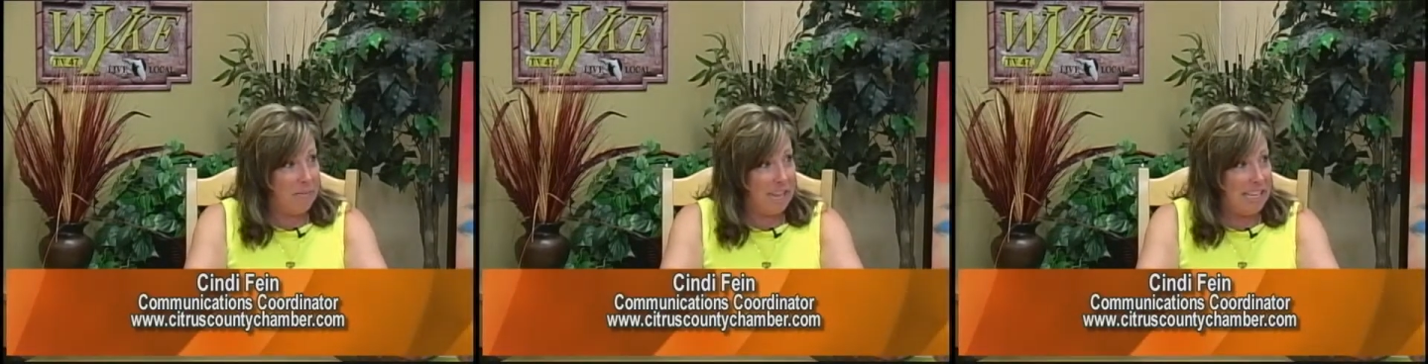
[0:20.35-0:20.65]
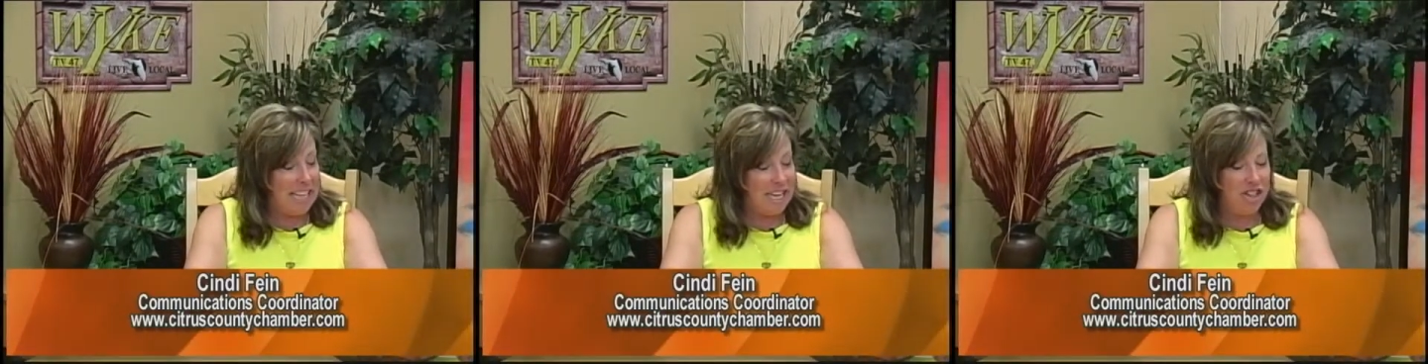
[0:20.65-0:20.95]

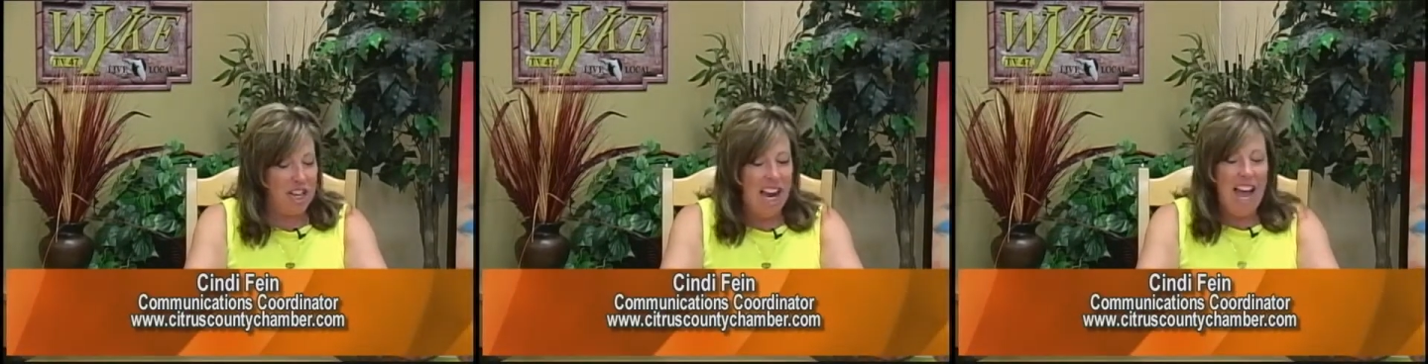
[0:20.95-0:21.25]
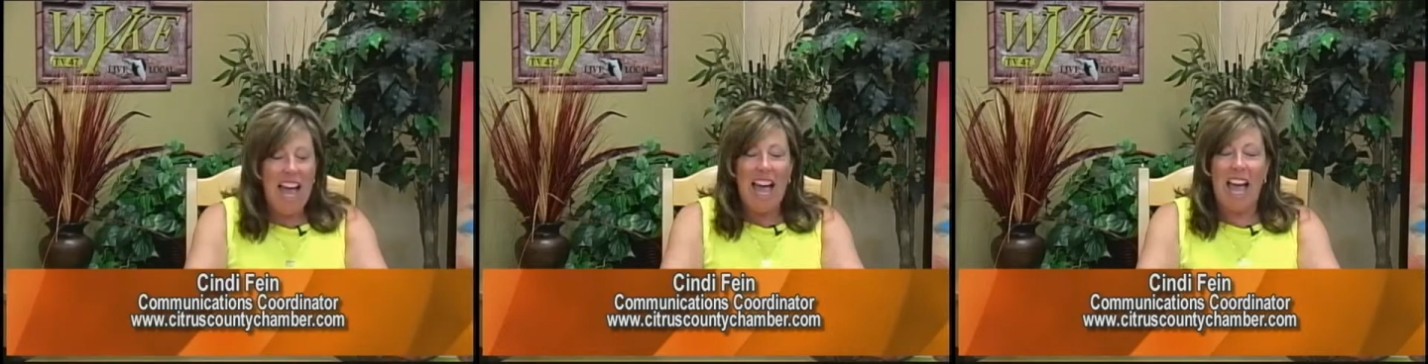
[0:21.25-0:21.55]
plantation,
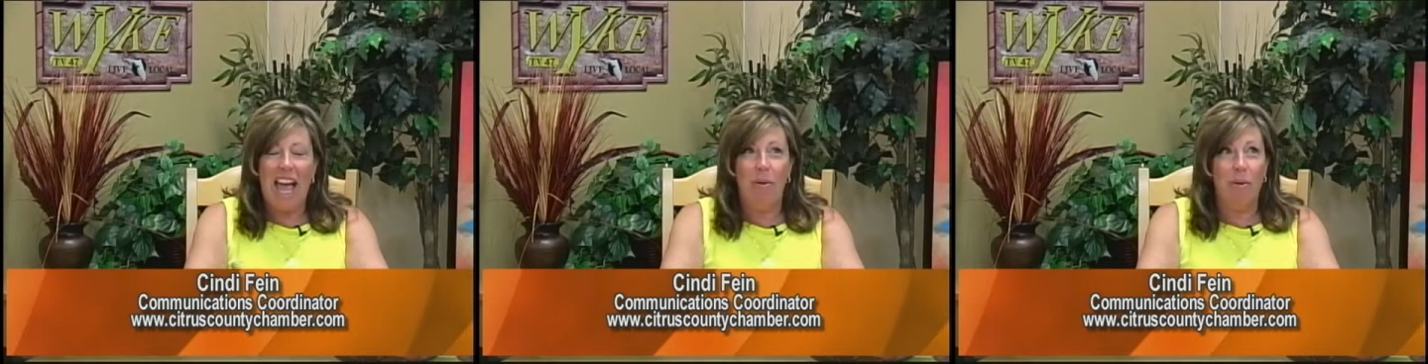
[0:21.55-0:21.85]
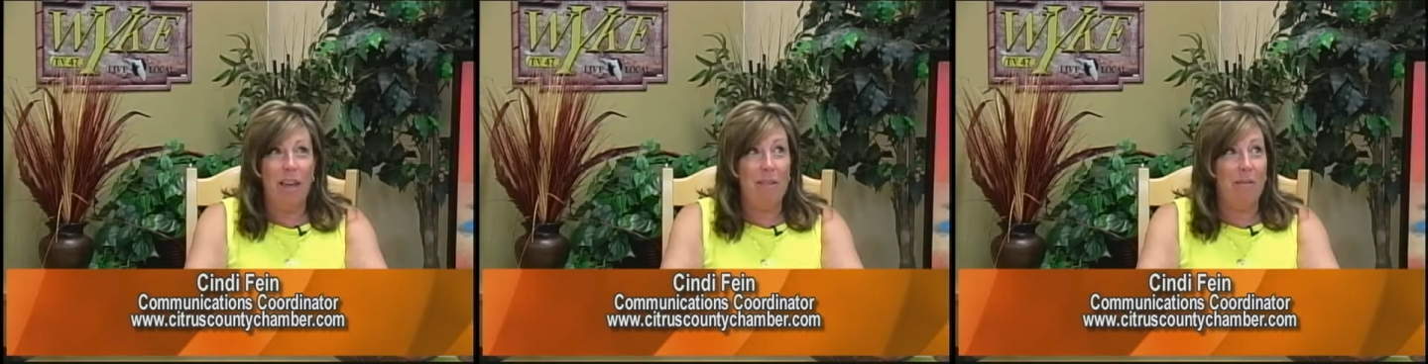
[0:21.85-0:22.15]
and
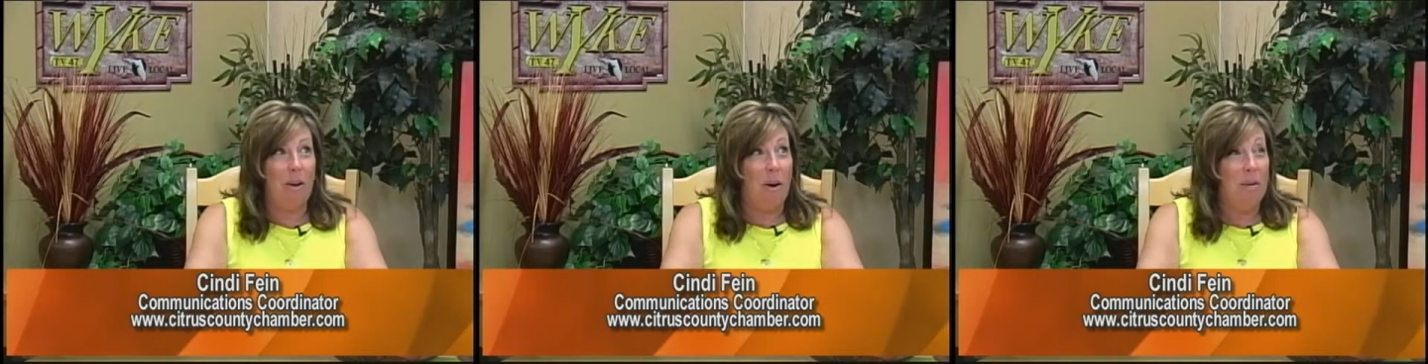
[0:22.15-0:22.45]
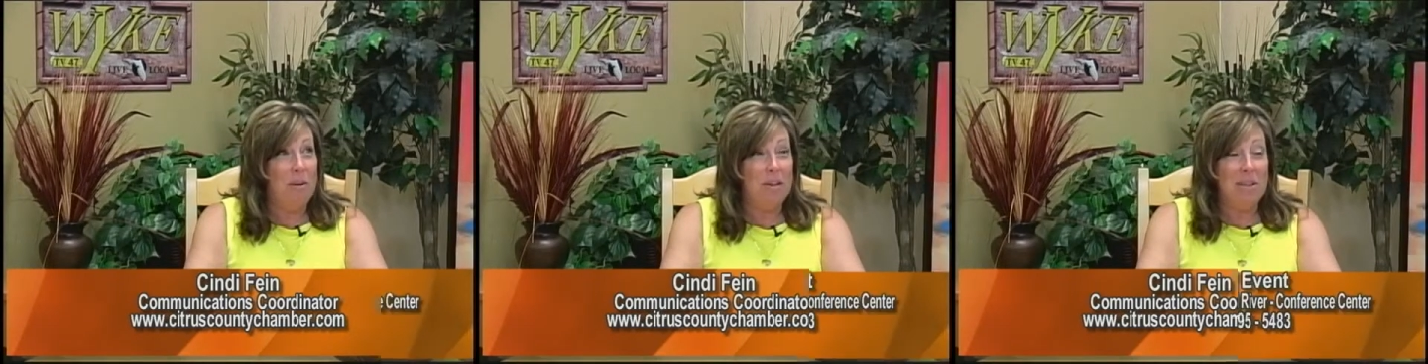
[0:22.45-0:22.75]
we have
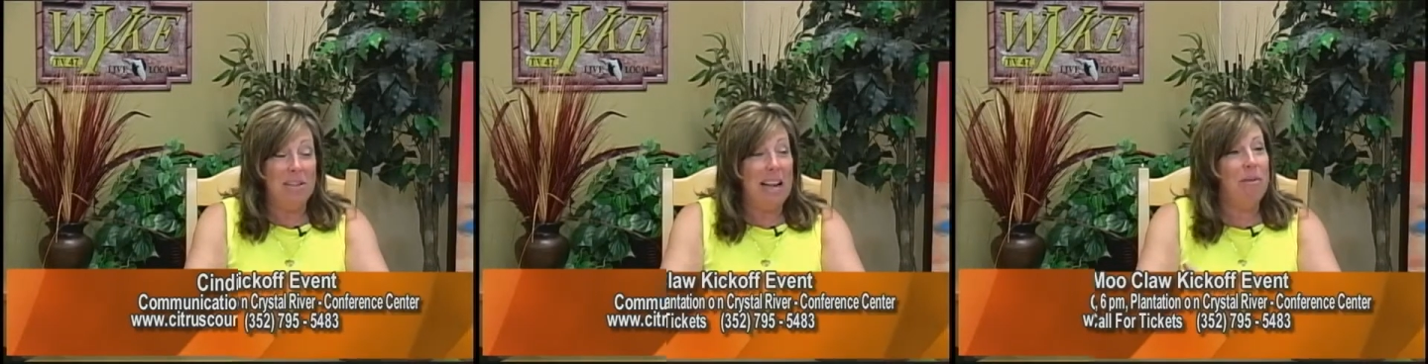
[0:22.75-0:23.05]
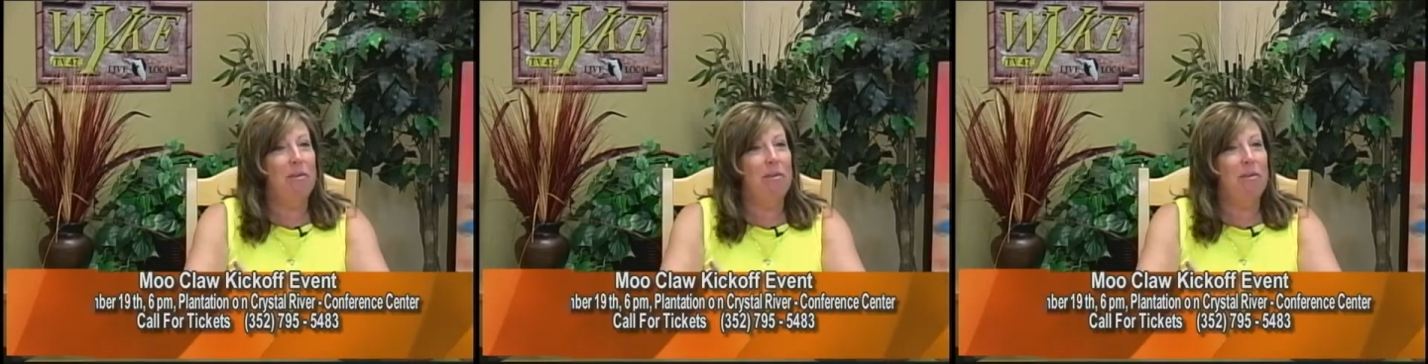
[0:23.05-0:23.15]
almost sold out.